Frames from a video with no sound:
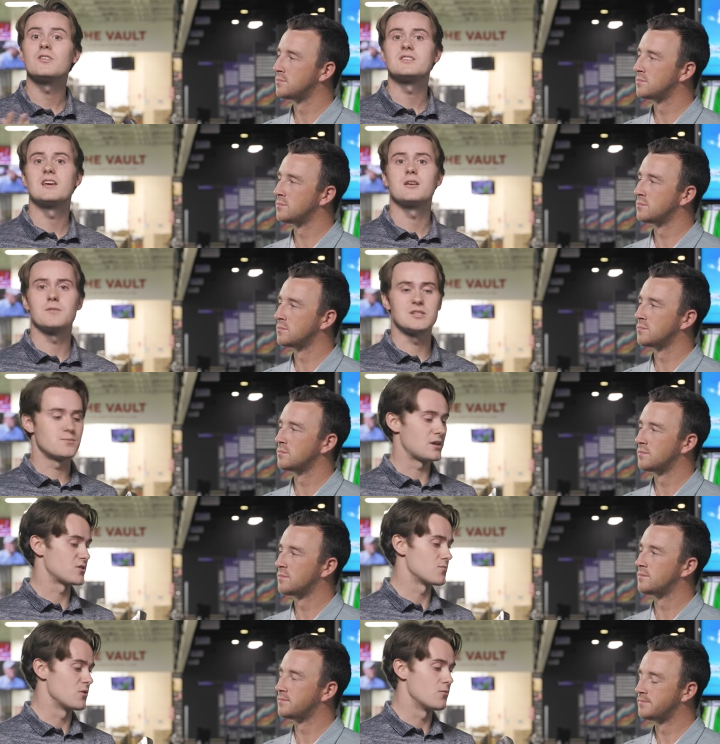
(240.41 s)
Speaker 1: on the TaylorMade
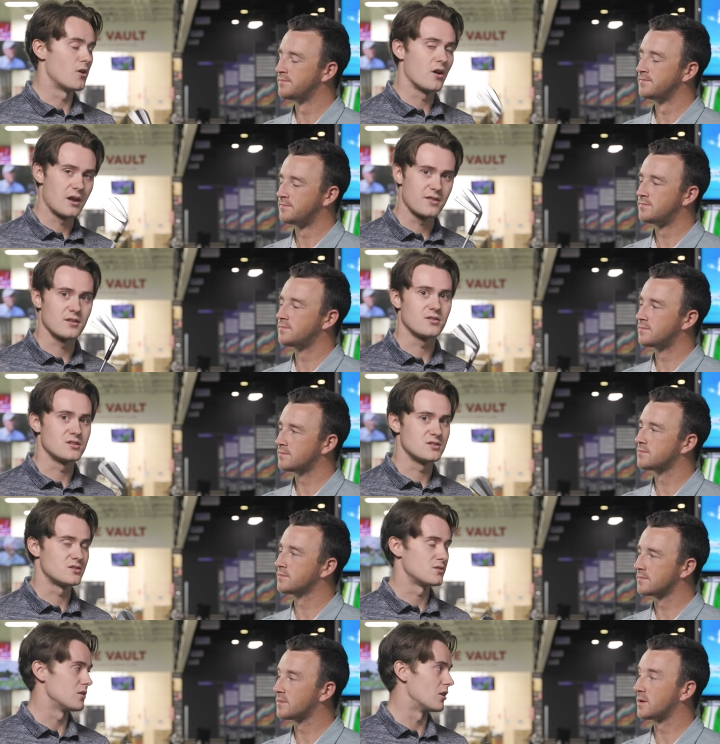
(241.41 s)
spectrum you are, I think
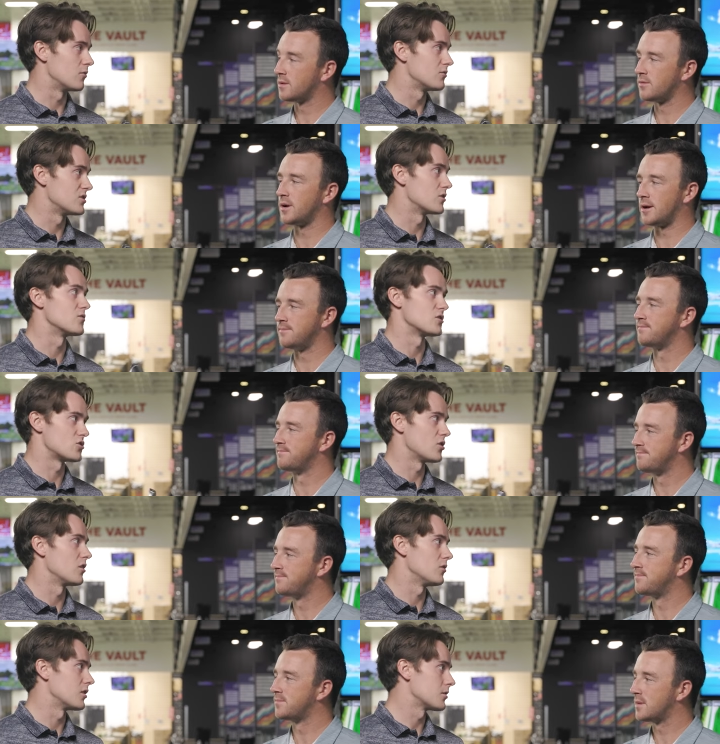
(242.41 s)
this you know
Speaker 2: deserves yeah. a
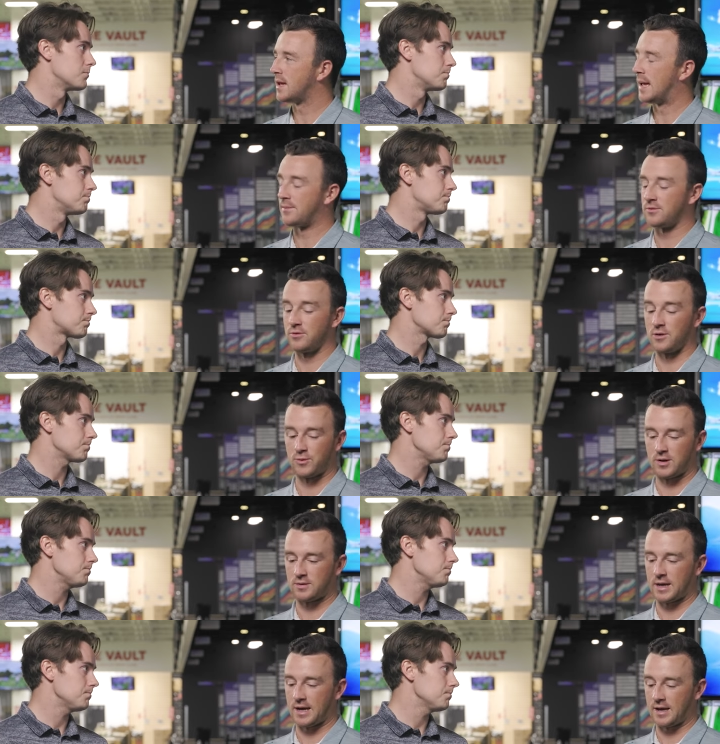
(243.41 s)
strong look. Absolutely.
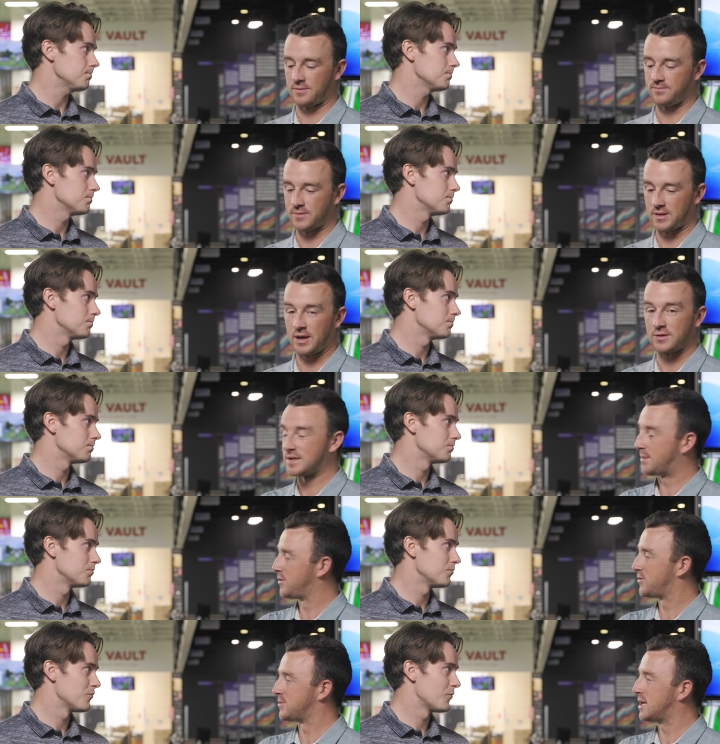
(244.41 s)
Well, I, I think it's time
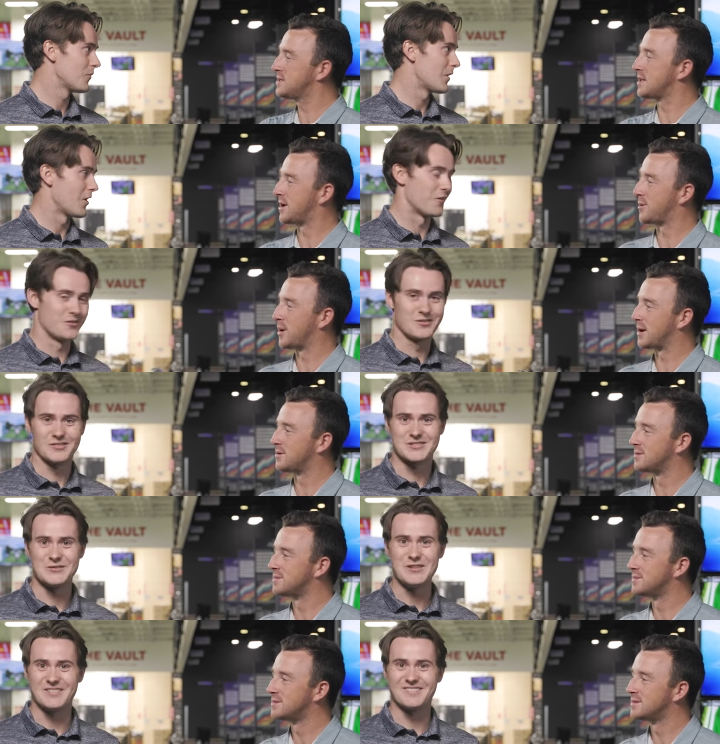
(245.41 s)
to do some testing here, Michael. Let's
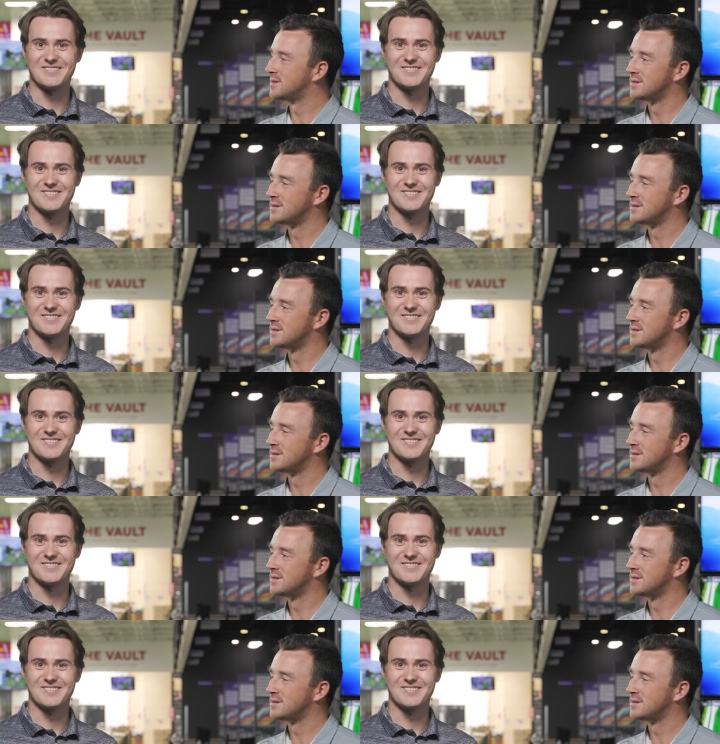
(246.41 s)
do it.